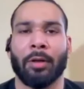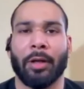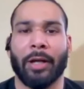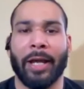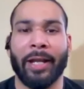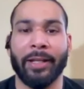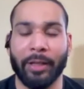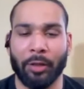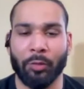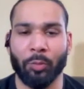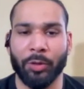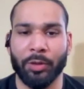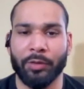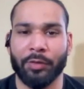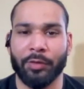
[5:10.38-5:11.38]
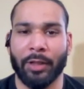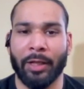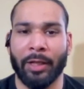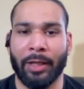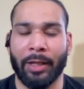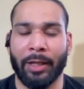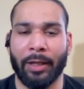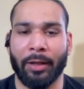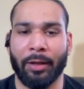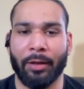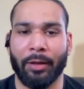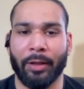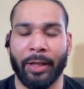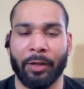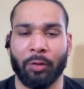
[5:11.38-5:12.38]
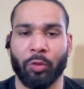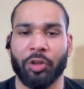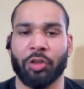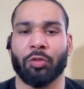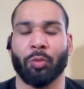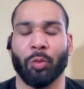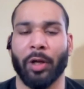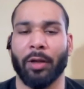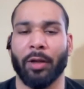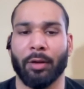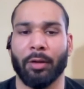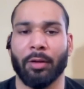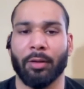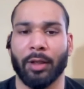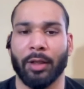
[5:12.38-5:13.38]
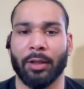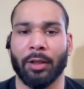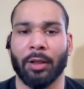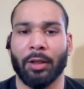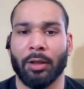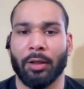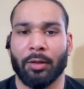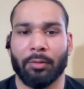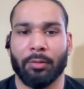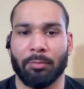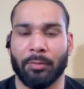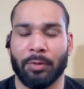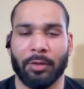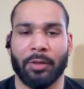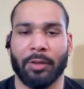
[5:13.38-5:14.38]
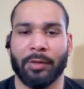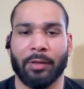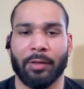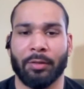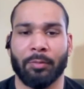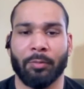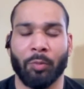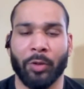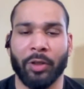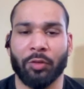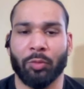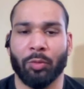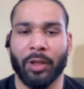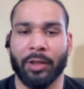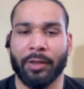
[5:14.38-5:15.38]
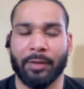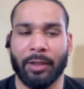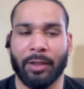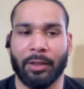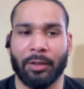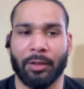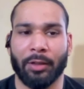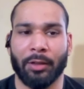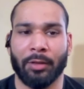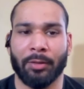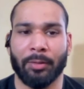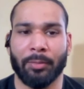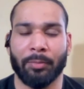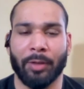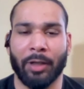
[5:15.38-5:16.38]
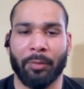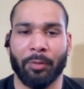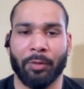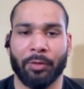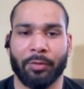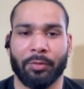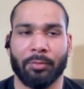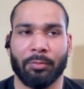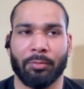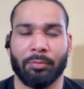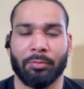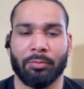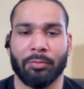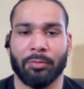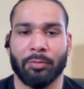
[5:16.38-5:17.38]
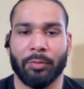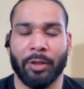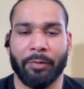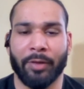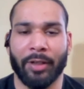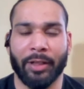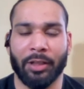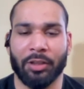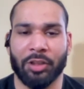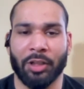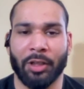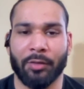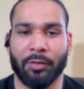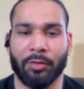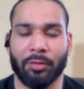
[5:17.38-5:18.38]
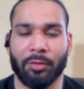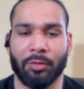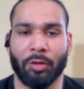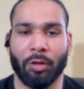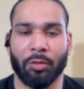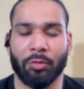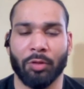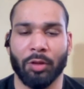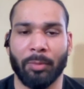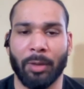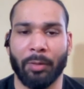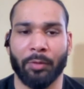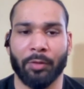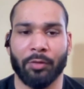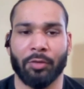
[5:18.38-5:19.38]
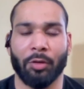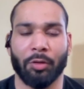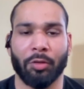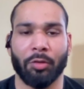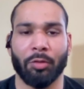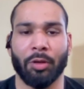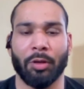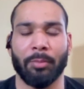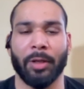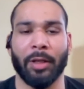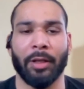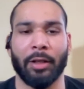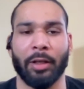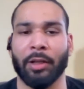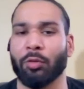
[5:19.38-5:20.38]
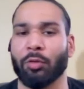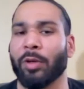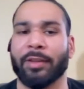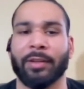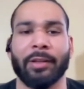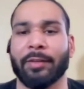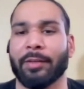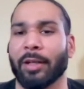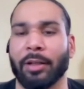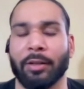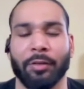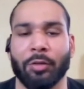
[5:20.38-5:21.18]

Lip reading: Eddie Edwards and Rich Swan. Like this, Rich Swan is like I was whenever I get a chance to talk to him, I was talking to him, and his wrestling style is